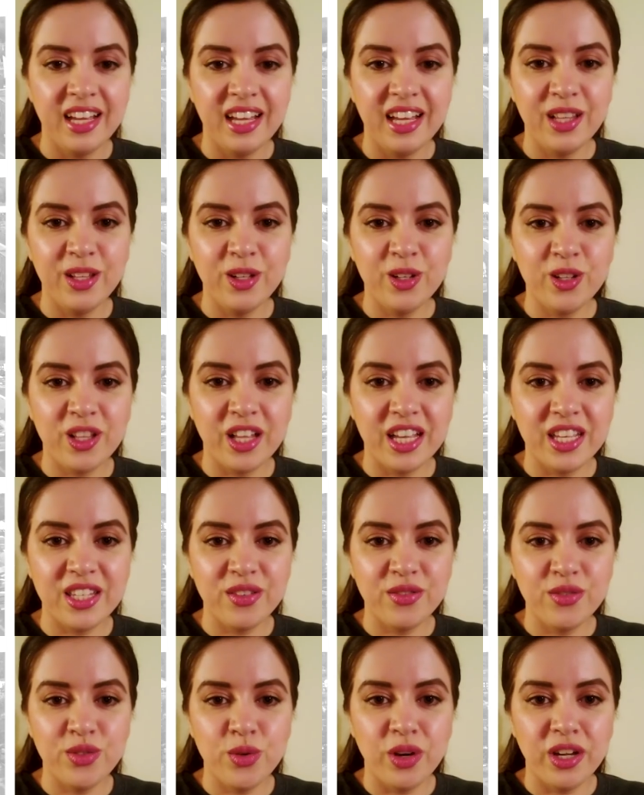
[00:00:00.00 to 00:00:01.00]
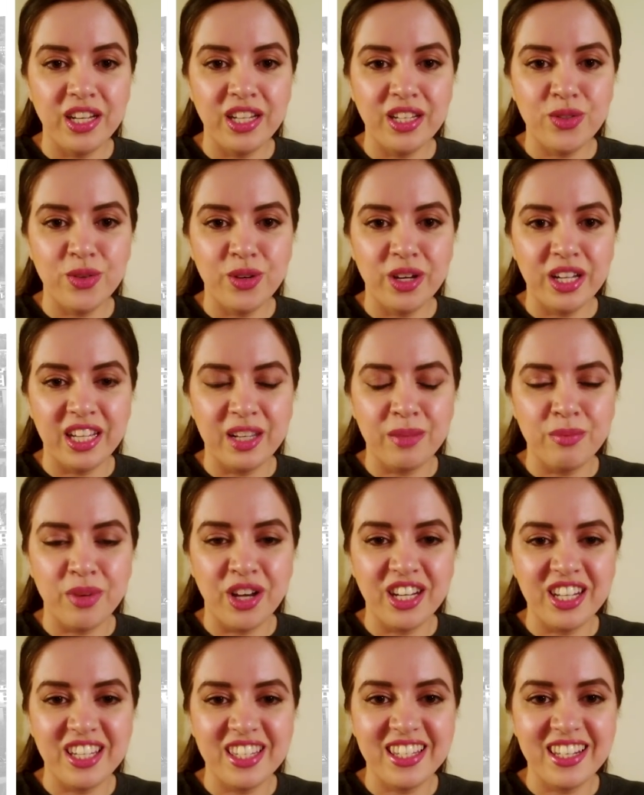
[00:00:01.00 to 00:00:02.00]
Hello class of 2020,
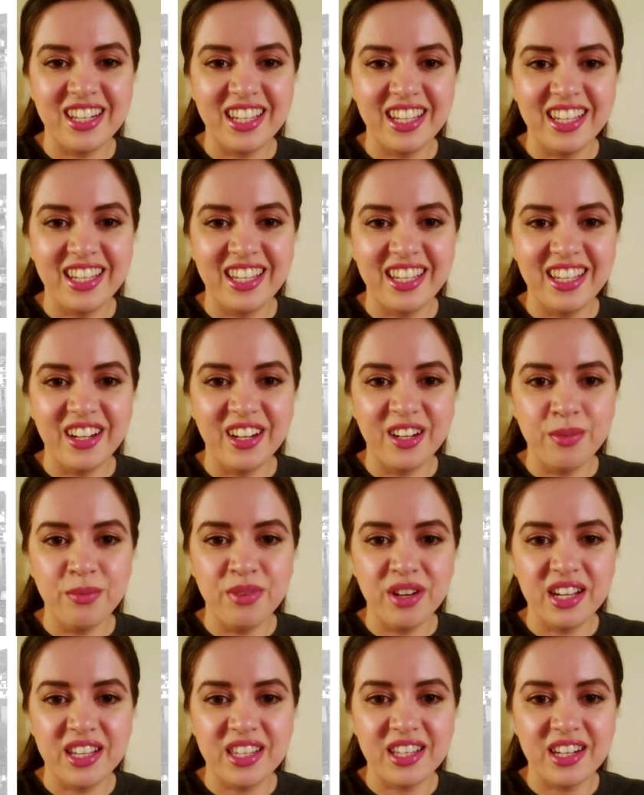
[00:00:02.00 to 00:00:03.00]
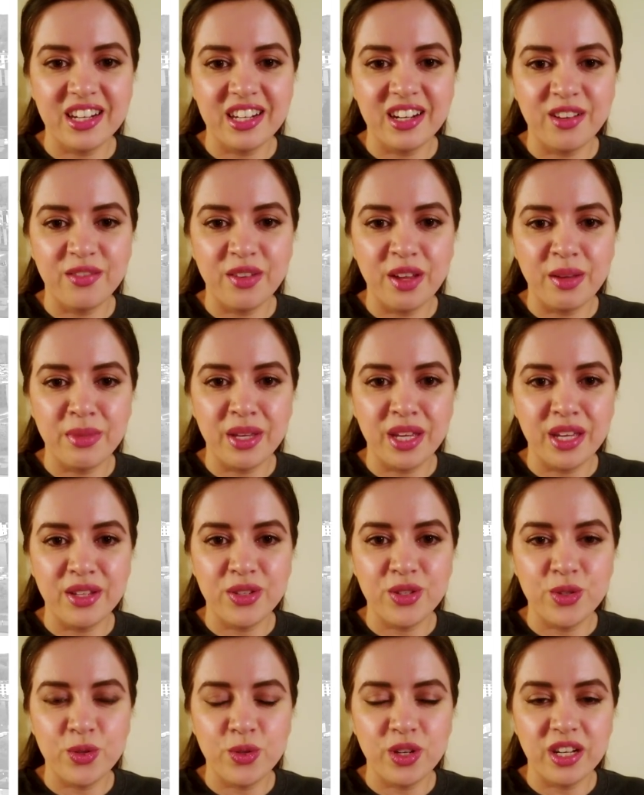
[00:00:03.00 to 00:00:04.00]
Bonnie Sidegi here, President of MBA
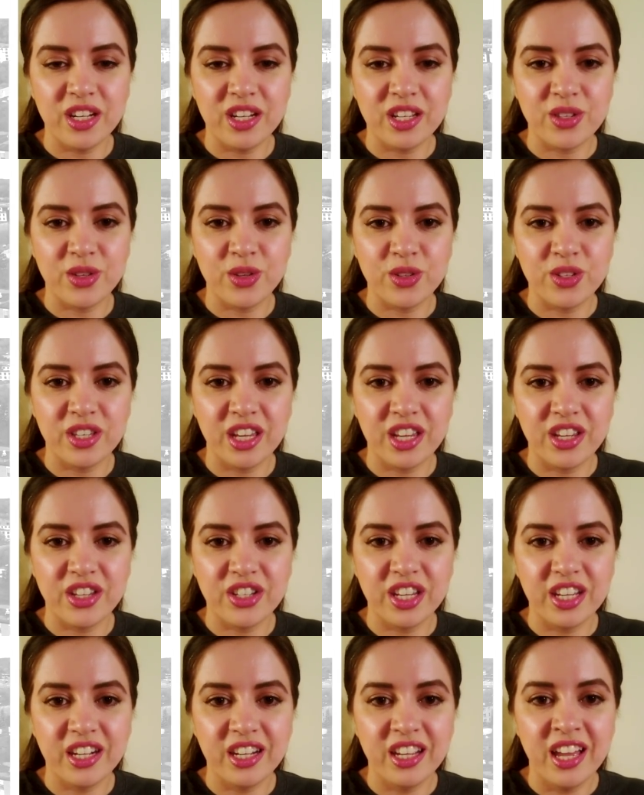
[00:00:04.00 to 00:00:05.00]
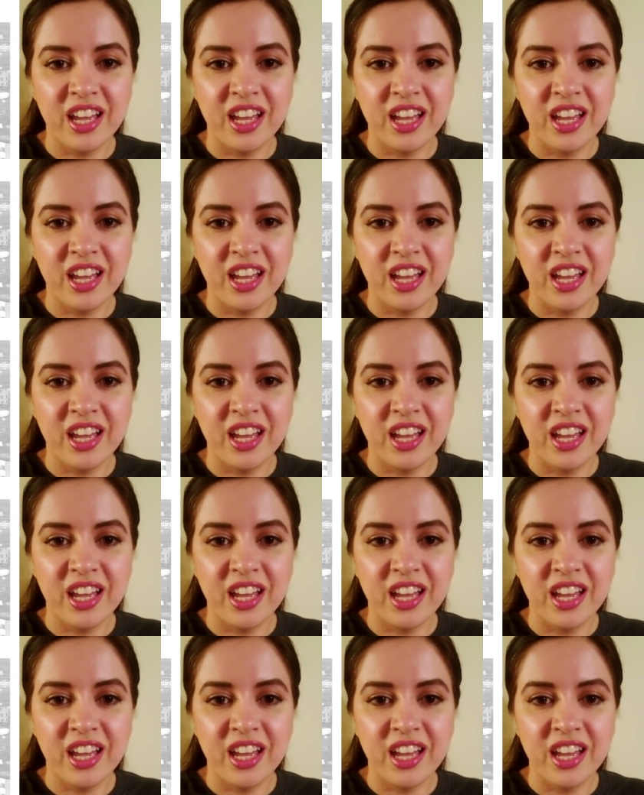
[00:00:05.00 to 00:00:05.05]
Student Association.